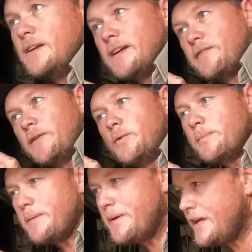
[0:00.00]
It definitely would
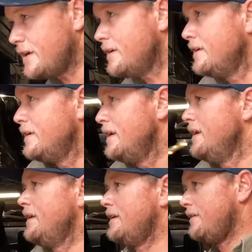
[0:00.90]
have bit me.
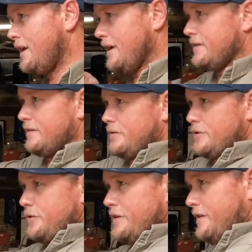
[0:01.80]
Right, so we'll
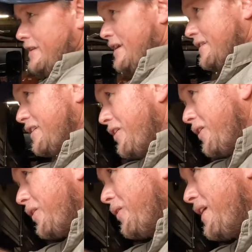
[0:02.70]
drill this last
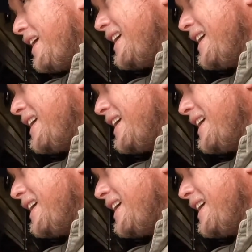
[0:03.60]
hole.